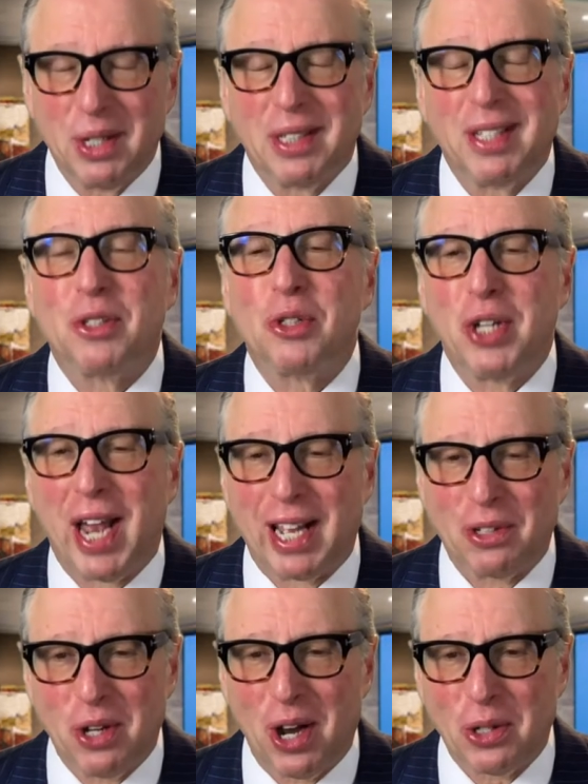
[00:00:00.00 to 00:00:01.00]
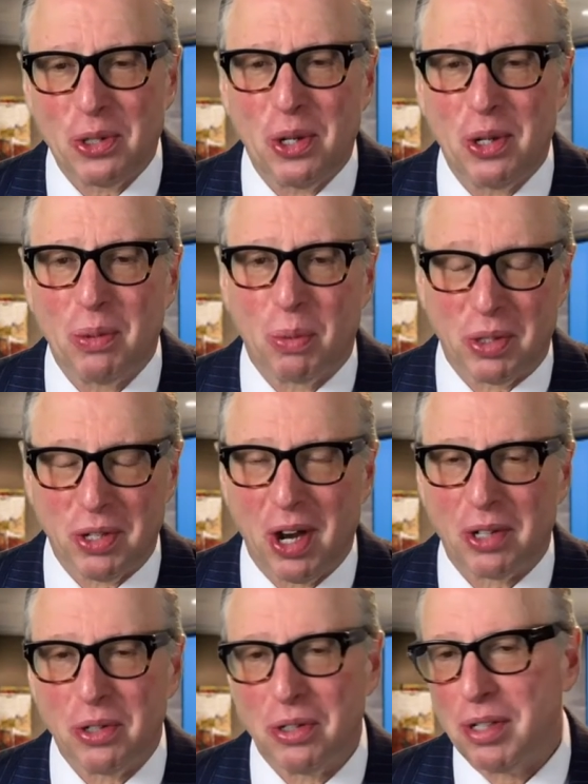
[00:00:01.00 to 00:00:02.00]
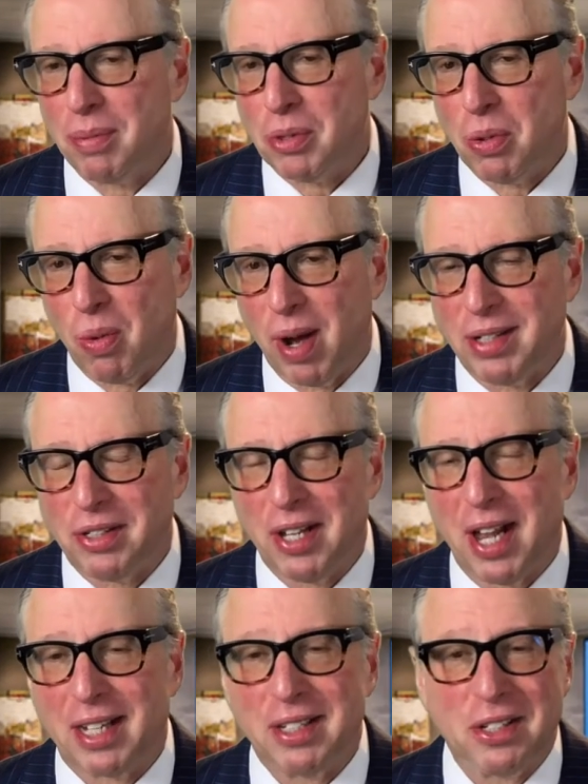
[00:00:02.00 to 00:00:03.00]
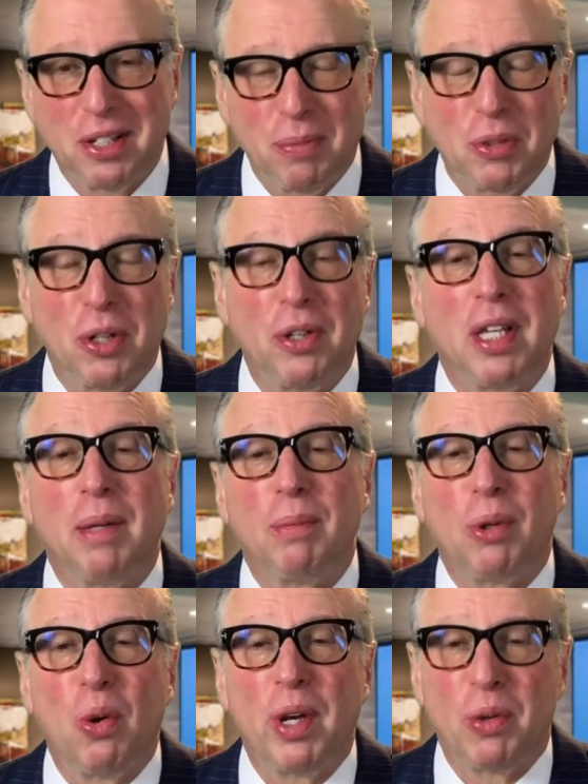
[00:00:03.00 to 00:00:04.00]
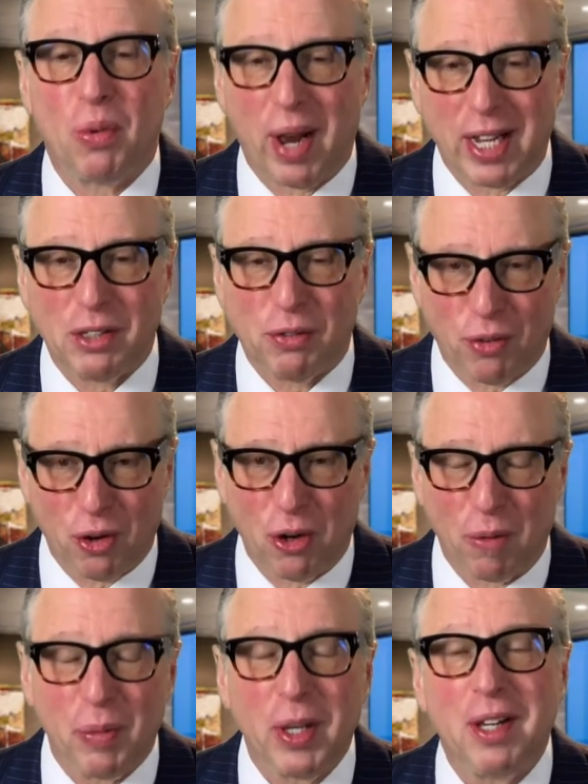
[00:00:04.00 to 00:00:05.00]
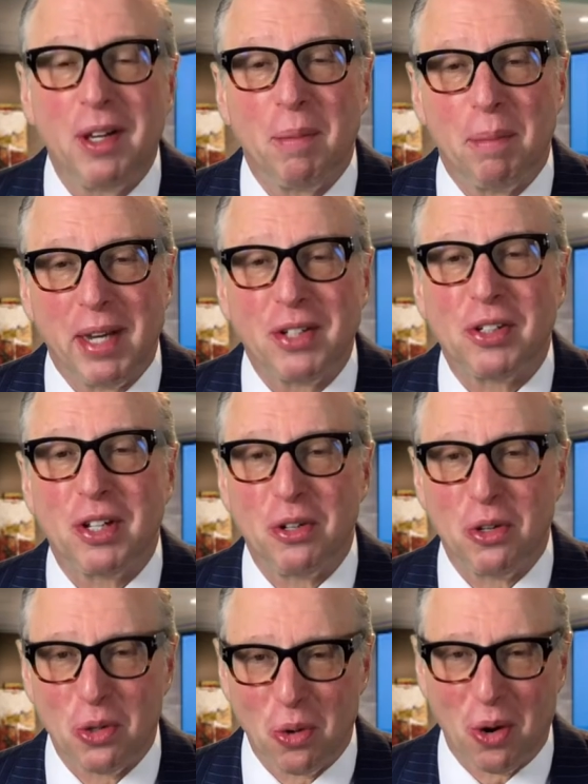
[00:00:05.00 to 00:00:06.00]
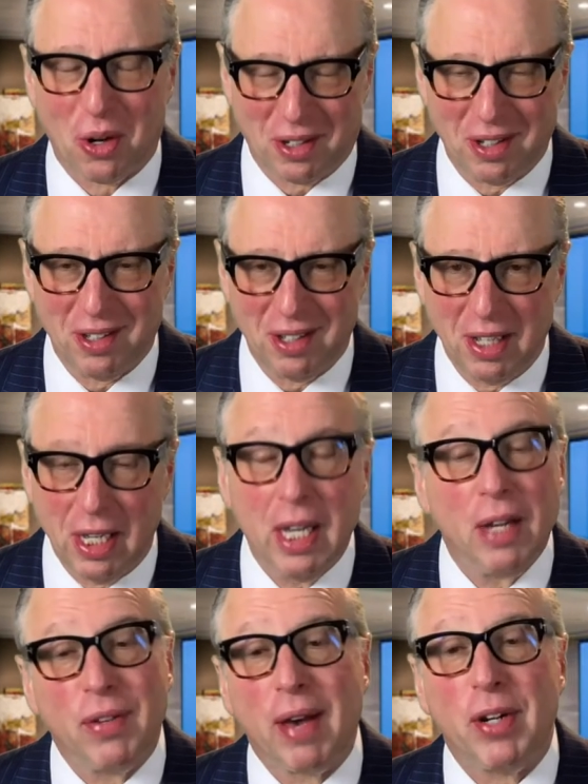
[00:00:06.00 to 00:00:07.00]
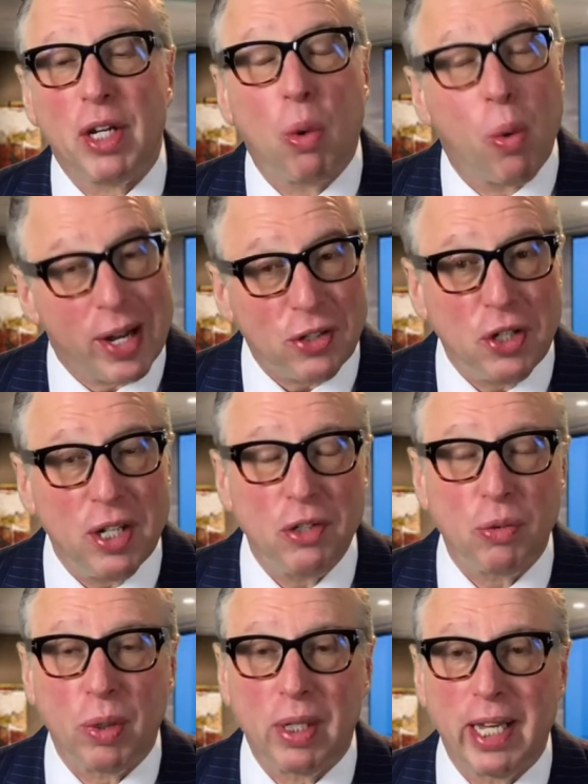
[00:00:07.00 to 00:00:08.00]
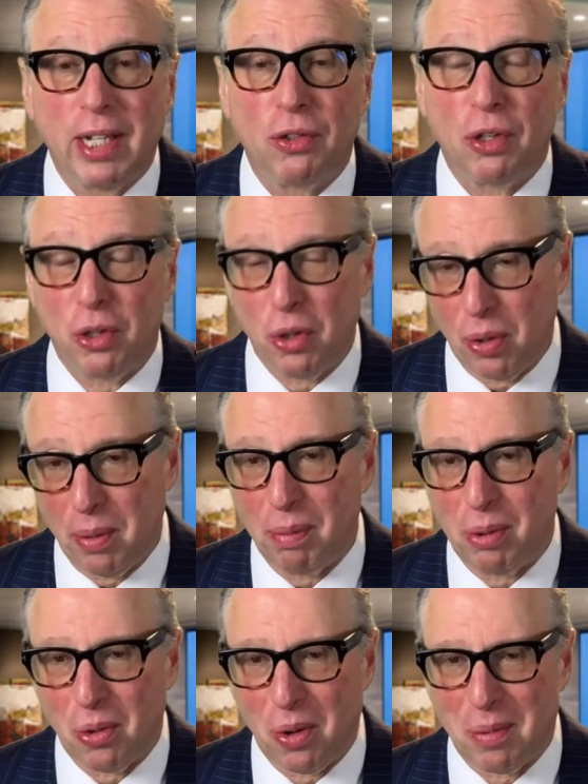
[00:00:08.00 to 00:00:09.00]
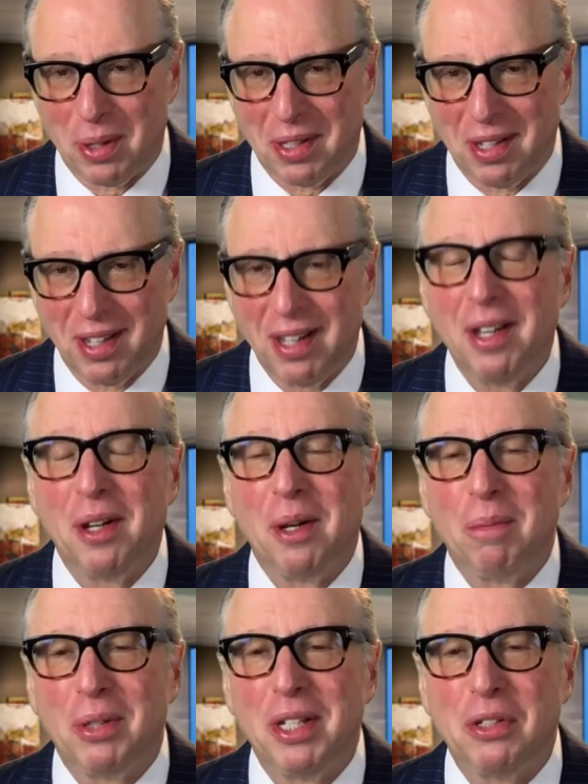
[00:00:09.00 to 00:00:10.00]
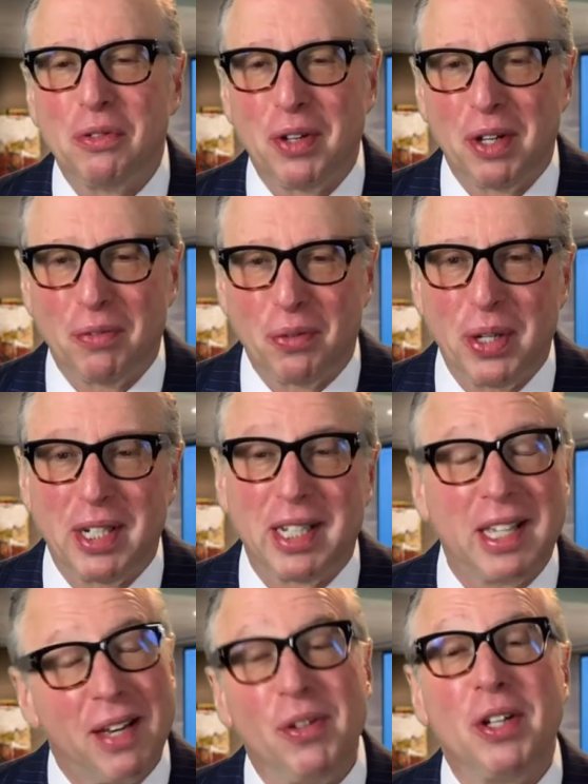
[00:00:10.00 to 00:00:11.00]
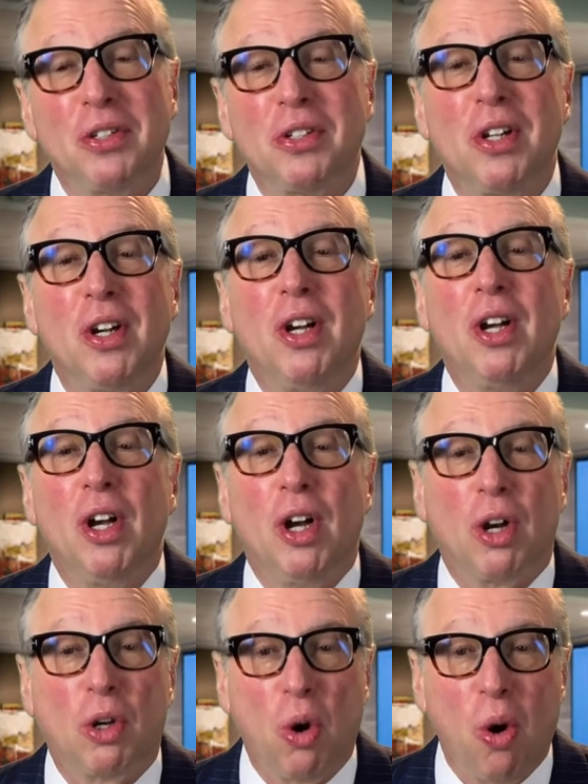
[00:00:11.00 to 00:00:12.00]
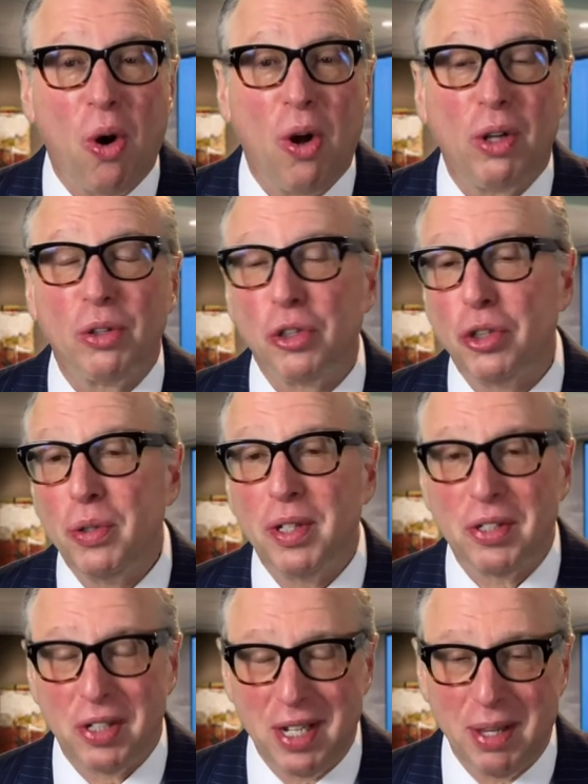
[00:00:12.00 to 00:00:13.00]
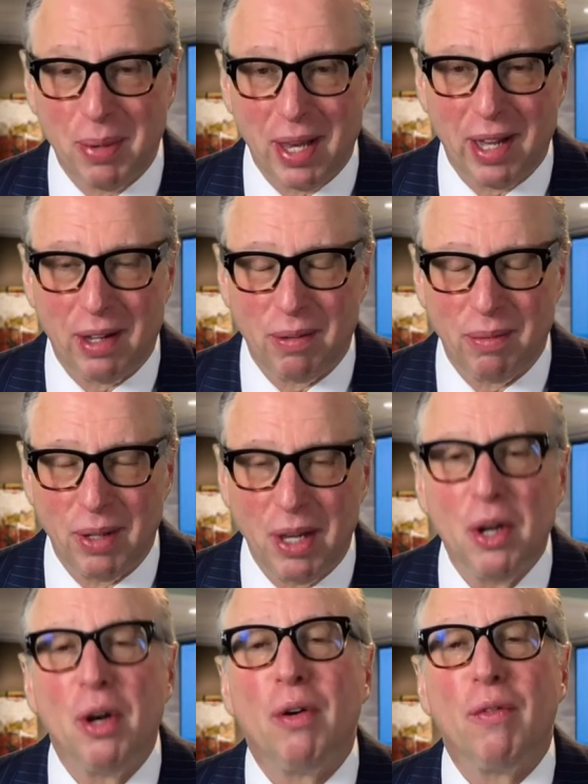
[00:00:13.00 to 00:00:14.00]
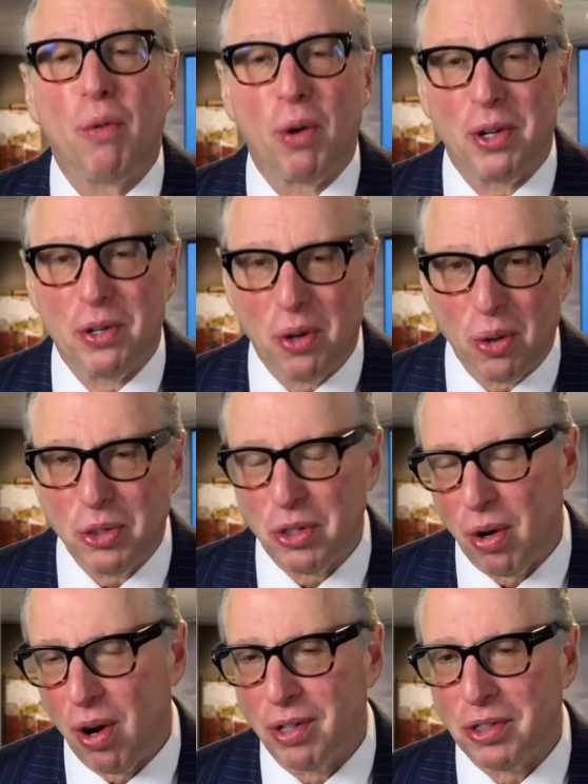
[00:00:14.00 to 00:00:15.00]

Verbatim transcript: This is Jack Tuckner with Tuckner, Sipser, Weinstock, and Sipser, the employee rights firm based in New York. If you have any questions related to your employment, please feel free to give us a call or shoot us an email for a no charge